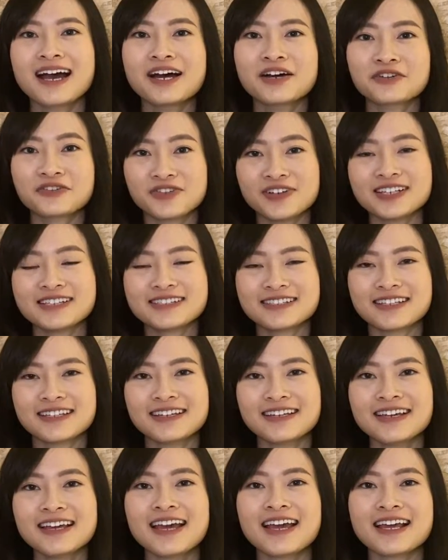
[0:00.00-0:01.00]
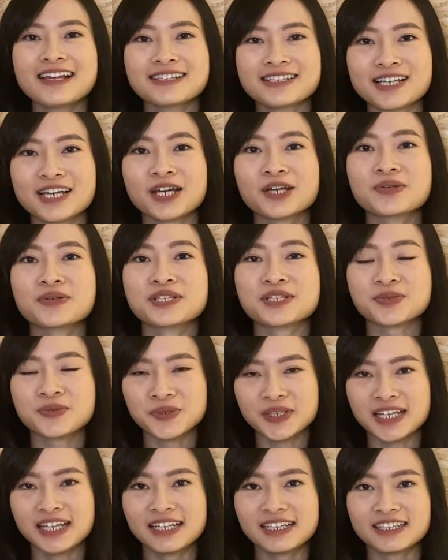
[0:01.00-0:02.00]
Firstly, in secondary school
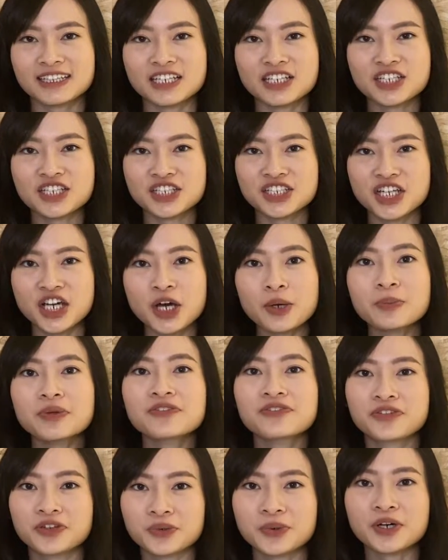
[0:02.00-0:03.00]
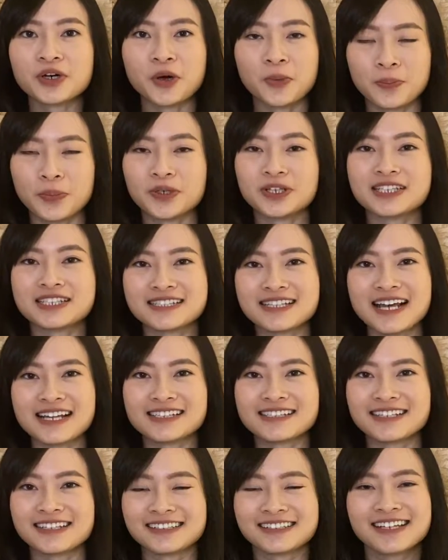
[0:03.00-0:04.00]
English, there will be fewer components
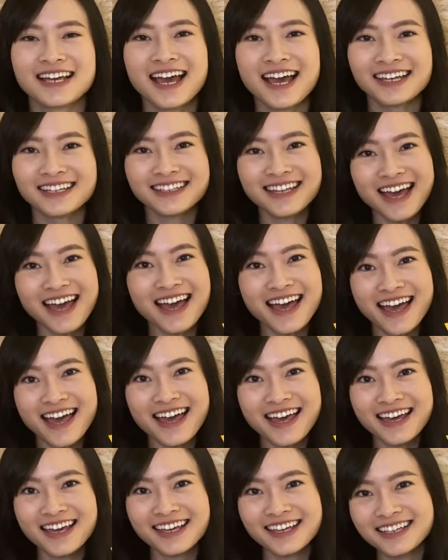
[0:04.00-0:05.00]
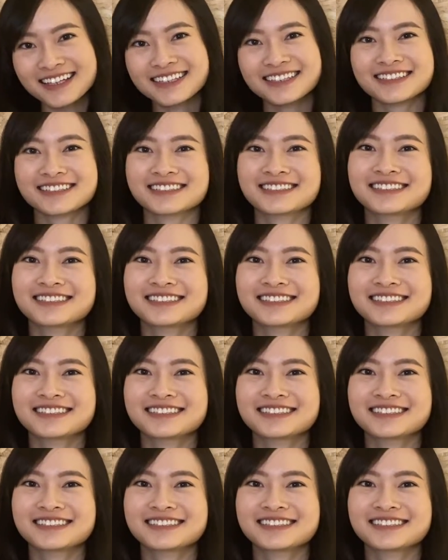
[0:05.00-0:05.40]
tested. Yay!